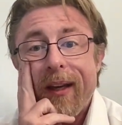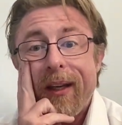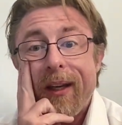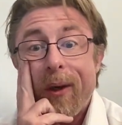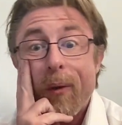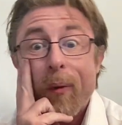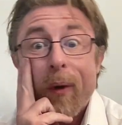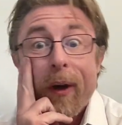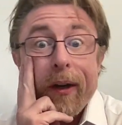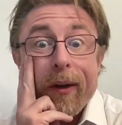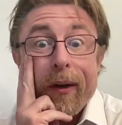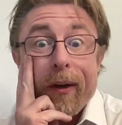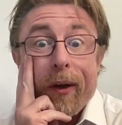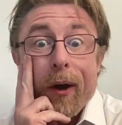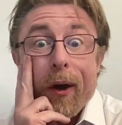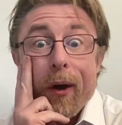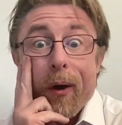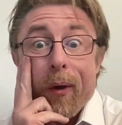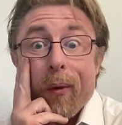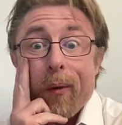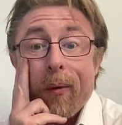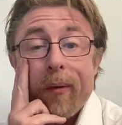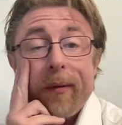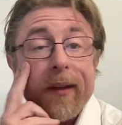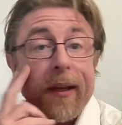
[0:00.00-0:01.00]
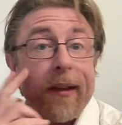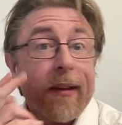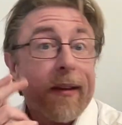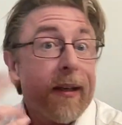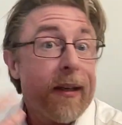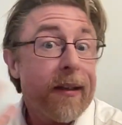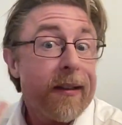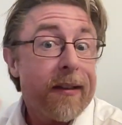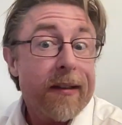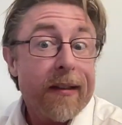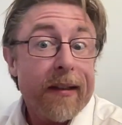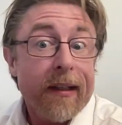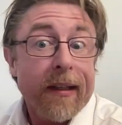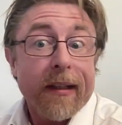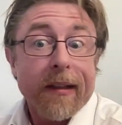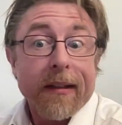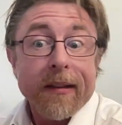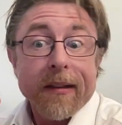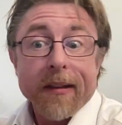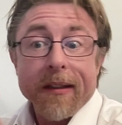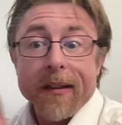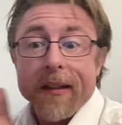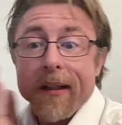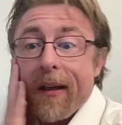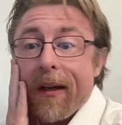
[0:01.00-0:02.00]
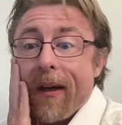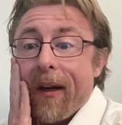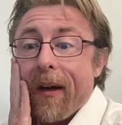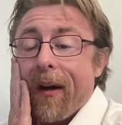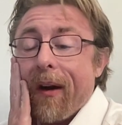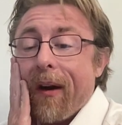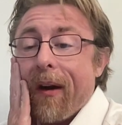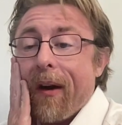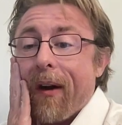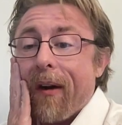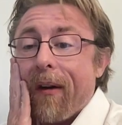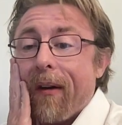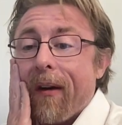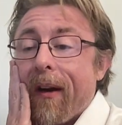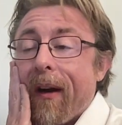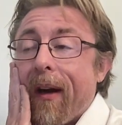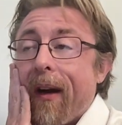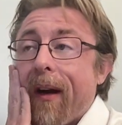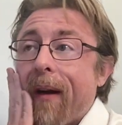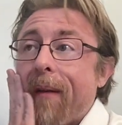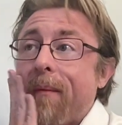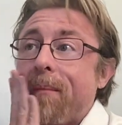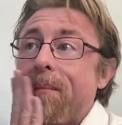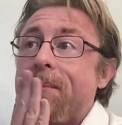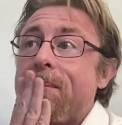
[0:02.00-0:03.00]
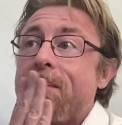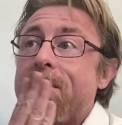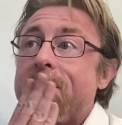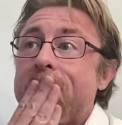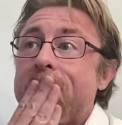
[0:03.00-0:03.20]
you want to know that these things are. Um,